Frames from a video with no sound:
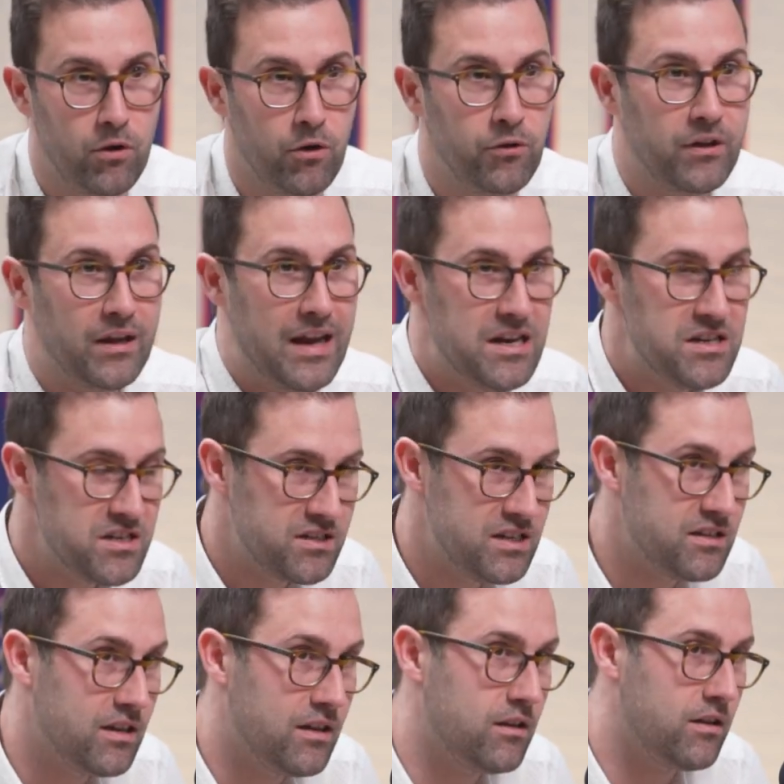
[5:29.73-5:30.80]
other
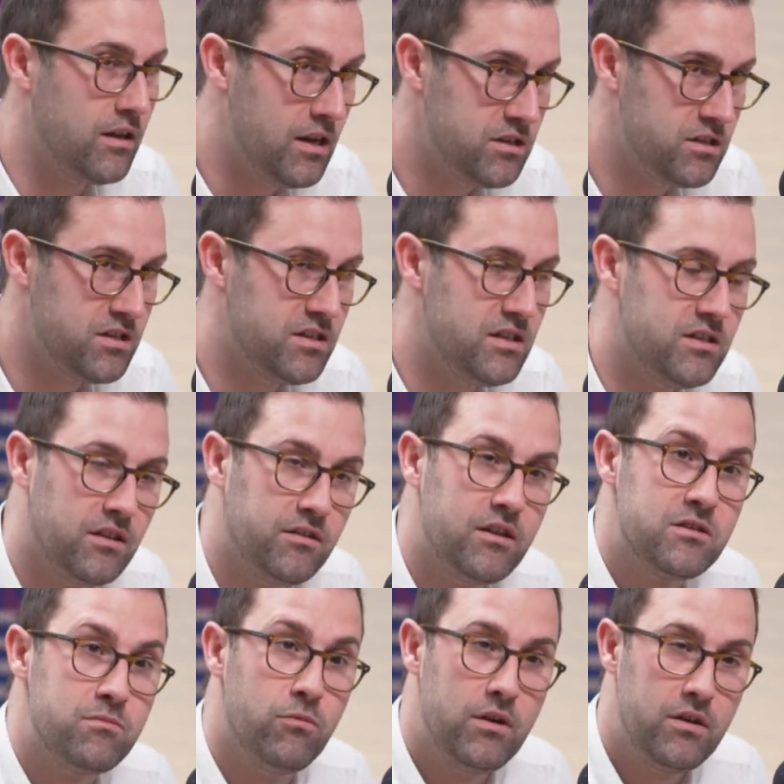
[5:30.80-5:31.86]
agencies at
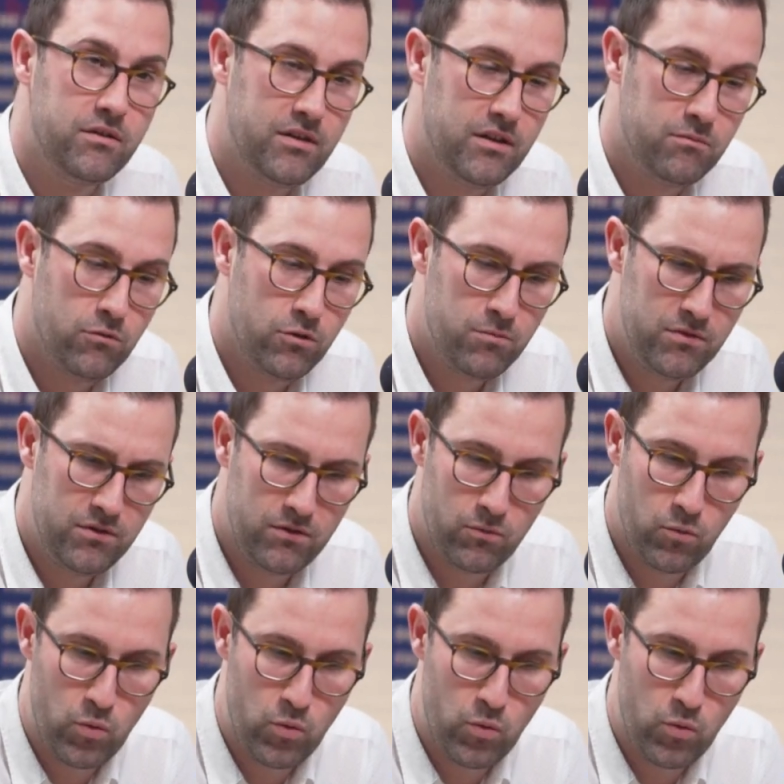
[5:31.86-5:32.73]
that moment,